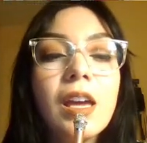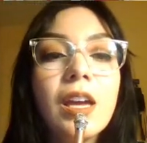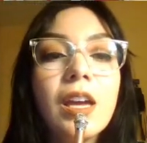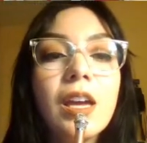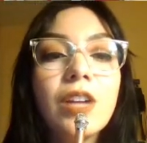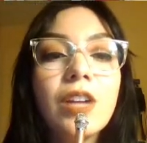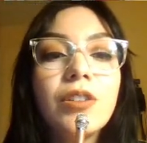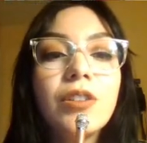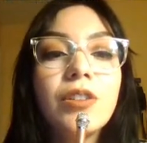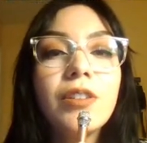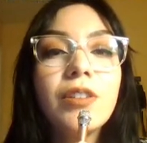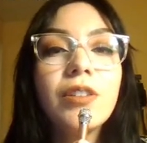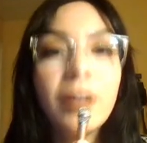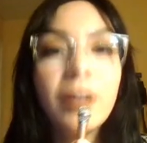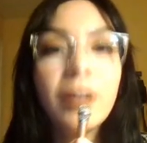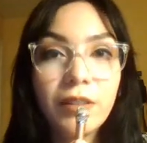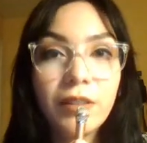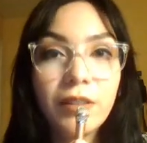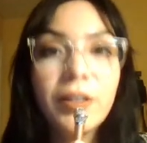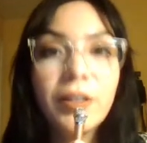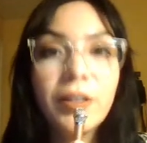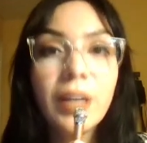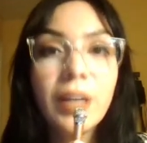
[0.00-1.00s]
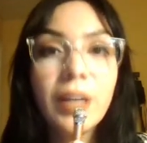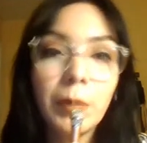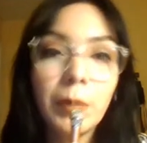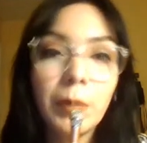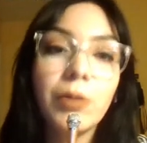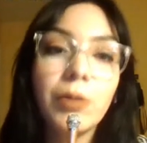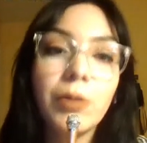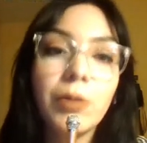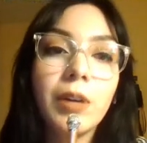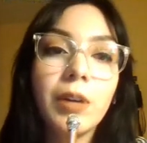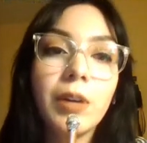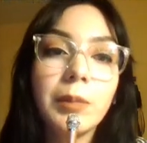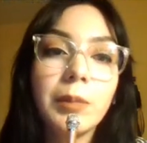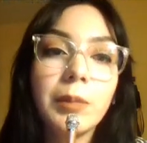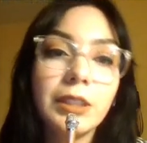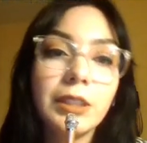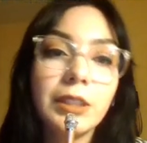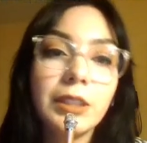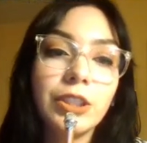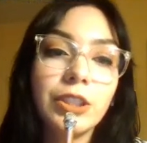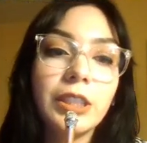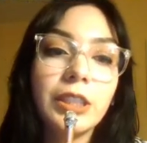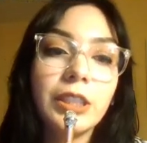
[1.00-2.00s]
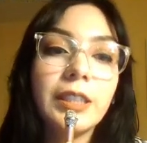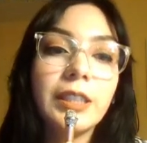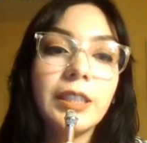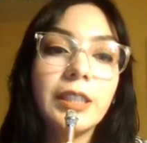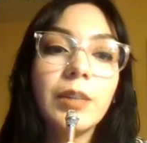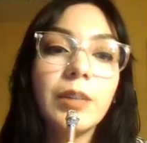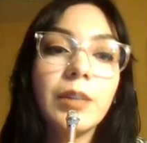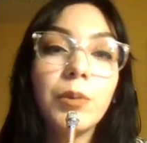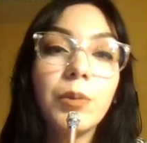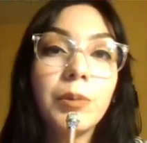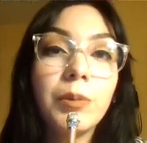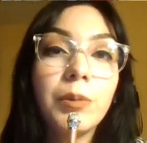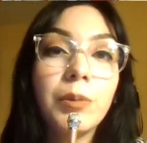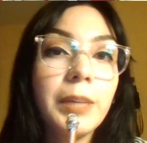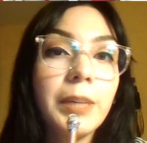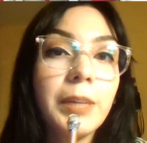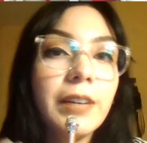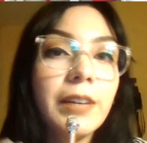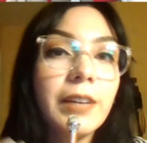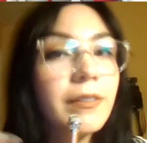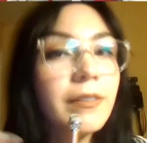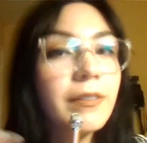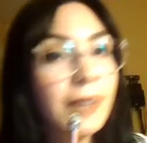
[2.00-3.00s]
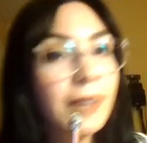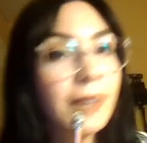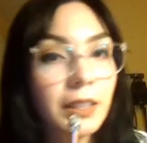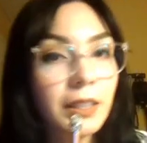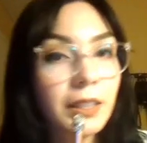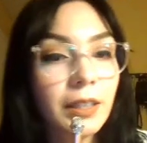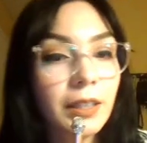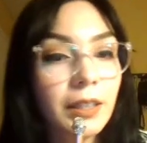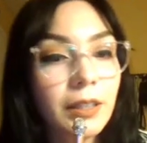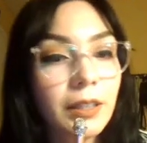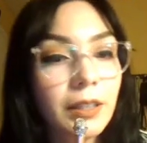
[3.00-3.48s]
none of the chemical composition will be affected.